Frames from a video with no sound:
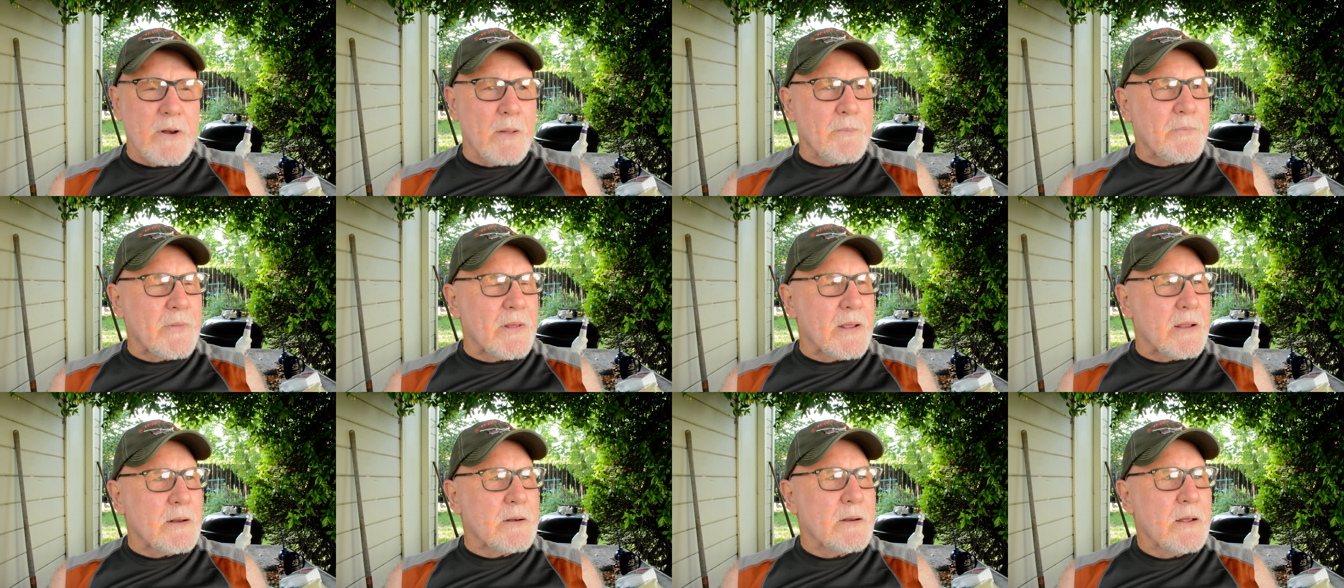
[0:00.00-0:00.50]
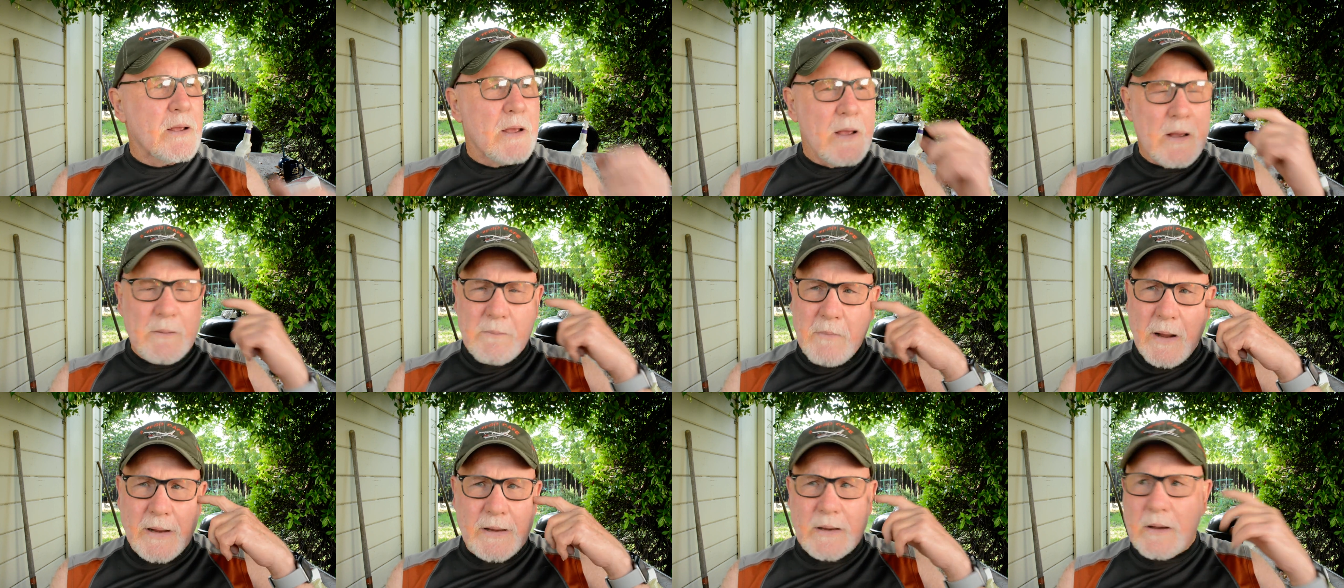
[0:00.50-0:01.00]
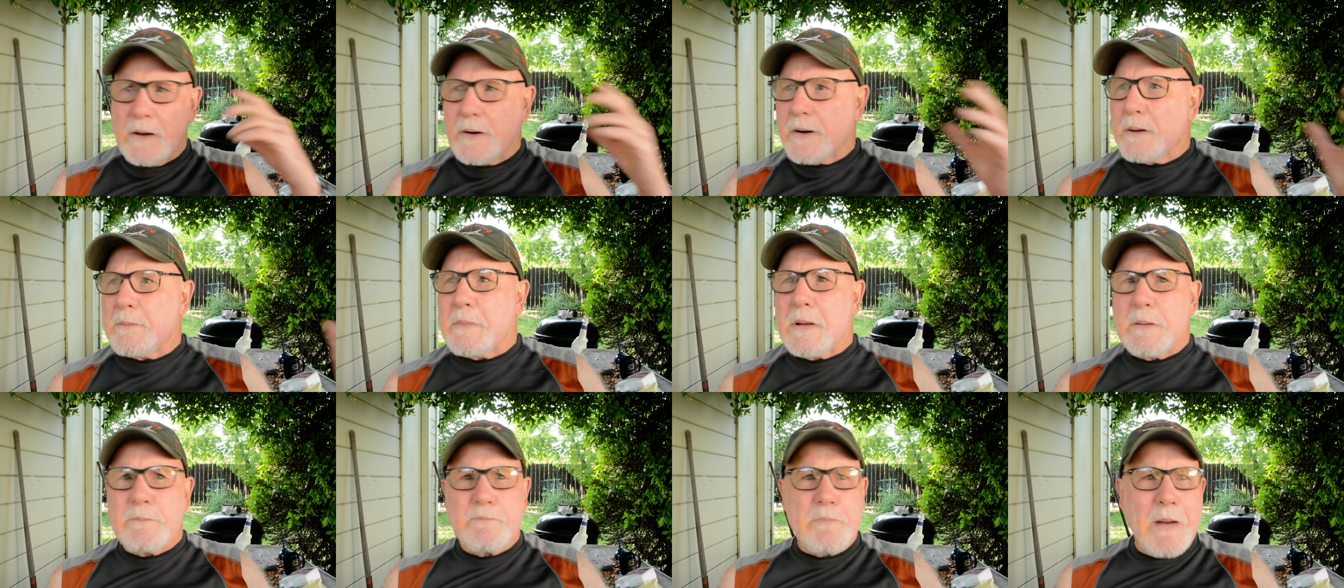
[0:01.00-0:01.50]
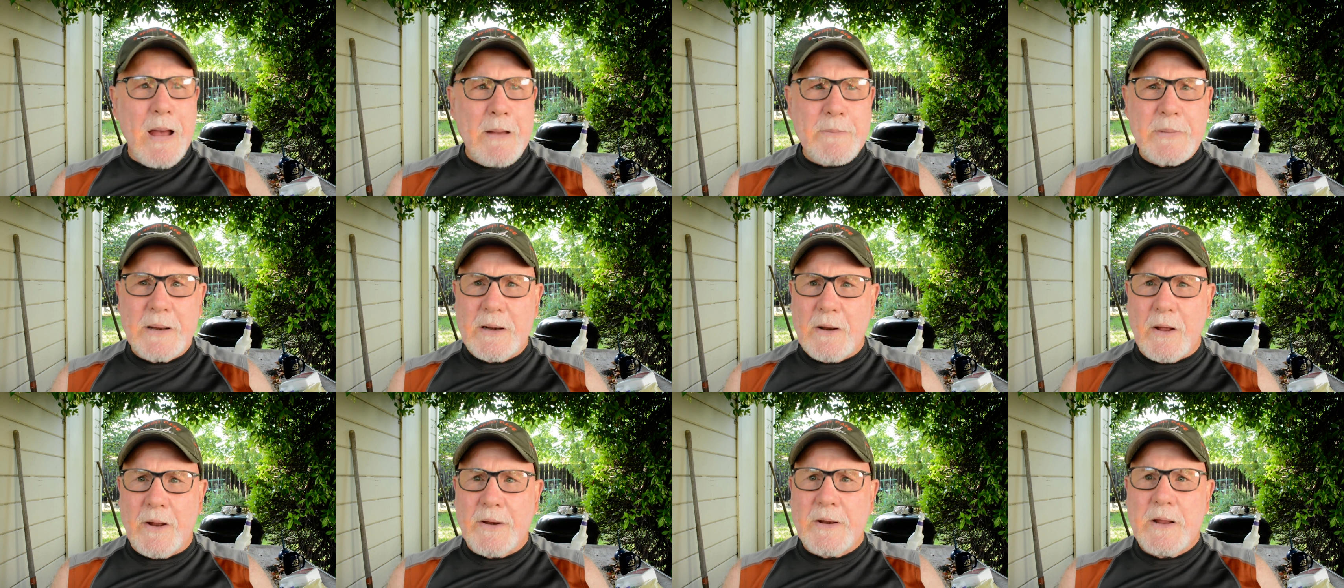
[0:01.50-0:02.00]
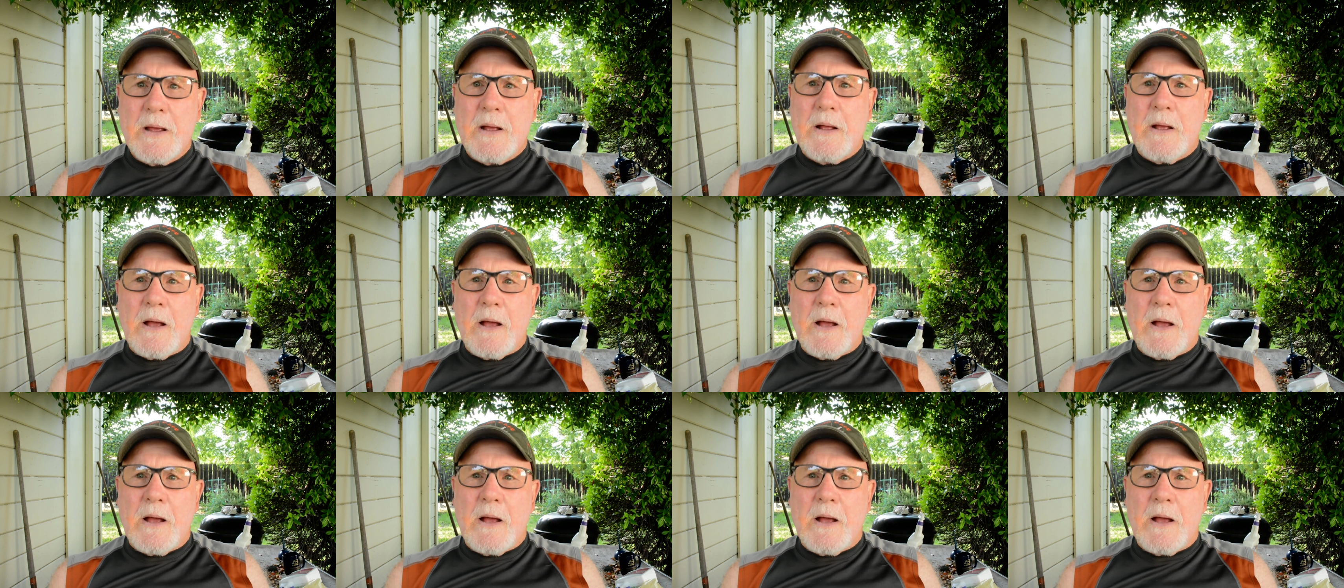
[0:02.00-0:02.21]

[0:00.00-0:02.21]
I'm thinking, my God, I'm in Babylon.